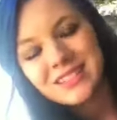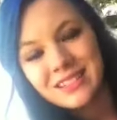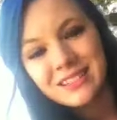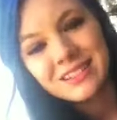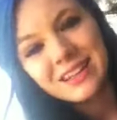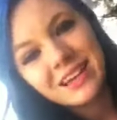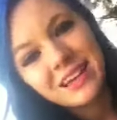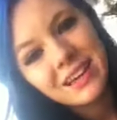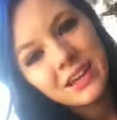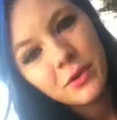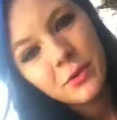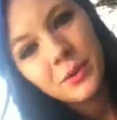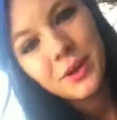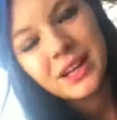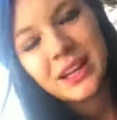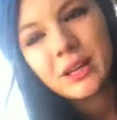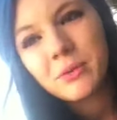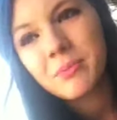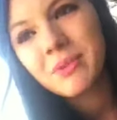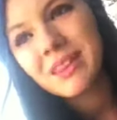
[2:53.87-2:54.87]
and we're
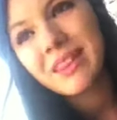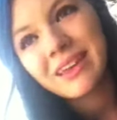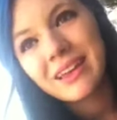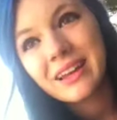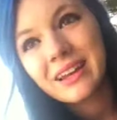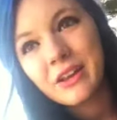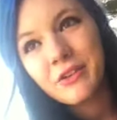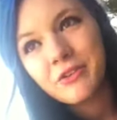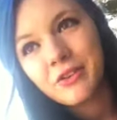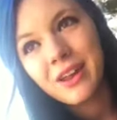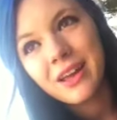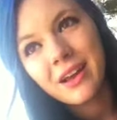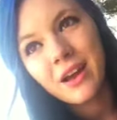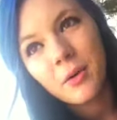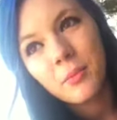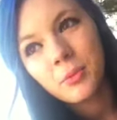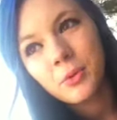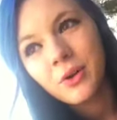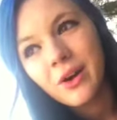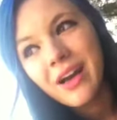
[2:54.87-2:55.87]
gonna be like an internet
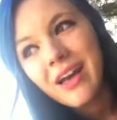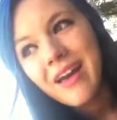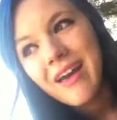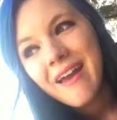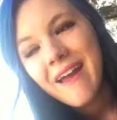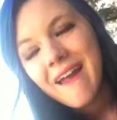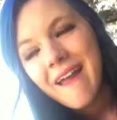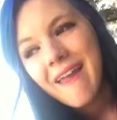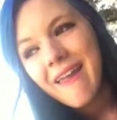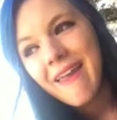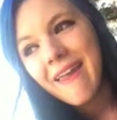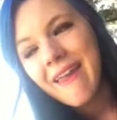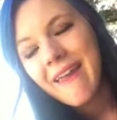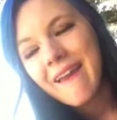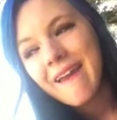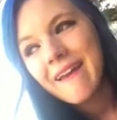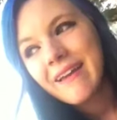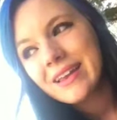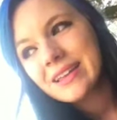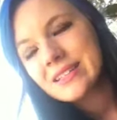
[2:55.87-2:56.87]
couple
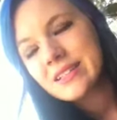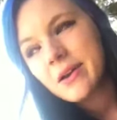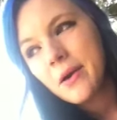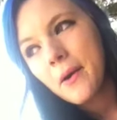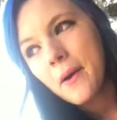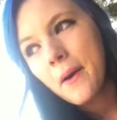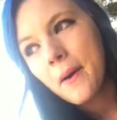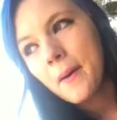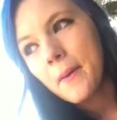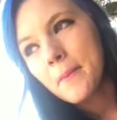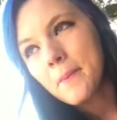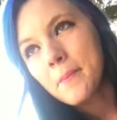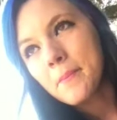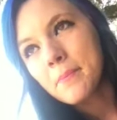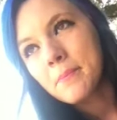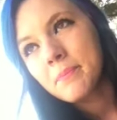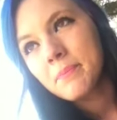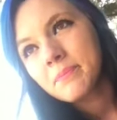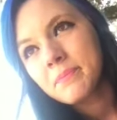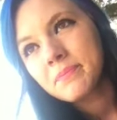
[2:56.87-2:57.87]
and
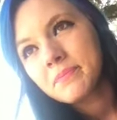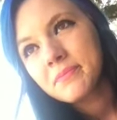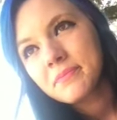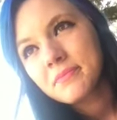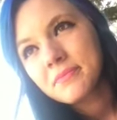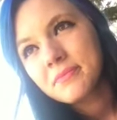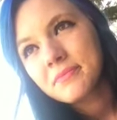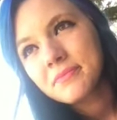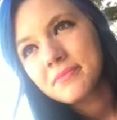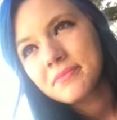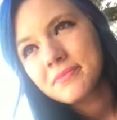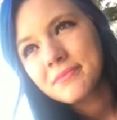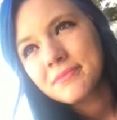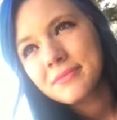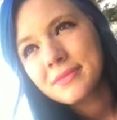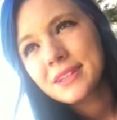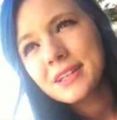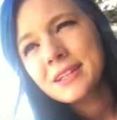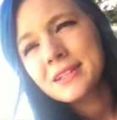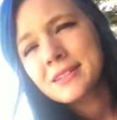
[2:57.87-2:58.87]
um,
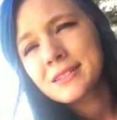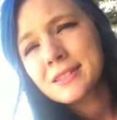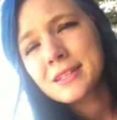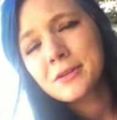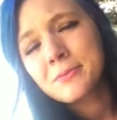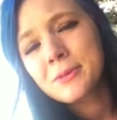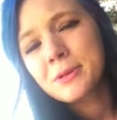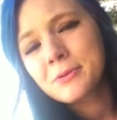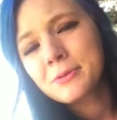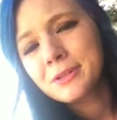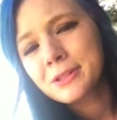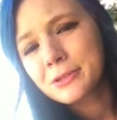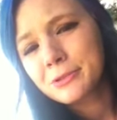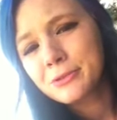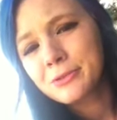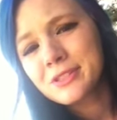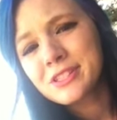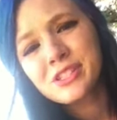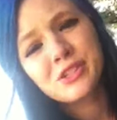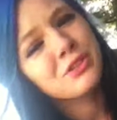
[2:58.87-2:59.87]
it's gonna be really
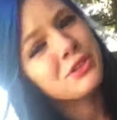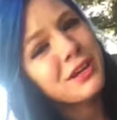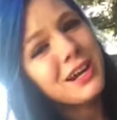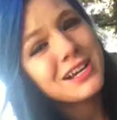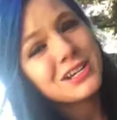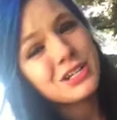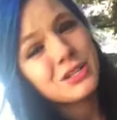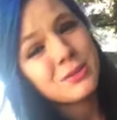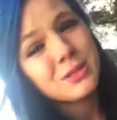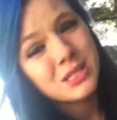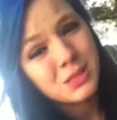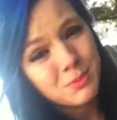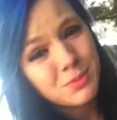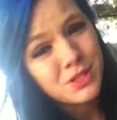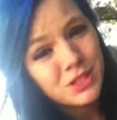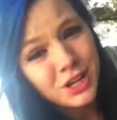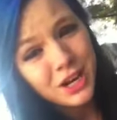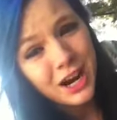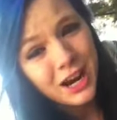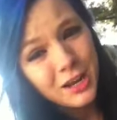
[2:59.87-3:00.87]
cool so you guys should
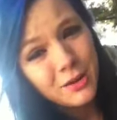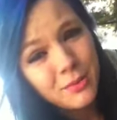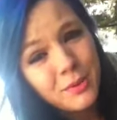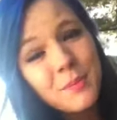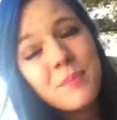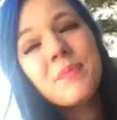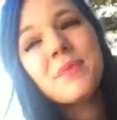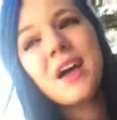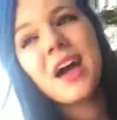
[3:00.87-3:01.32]
subscribe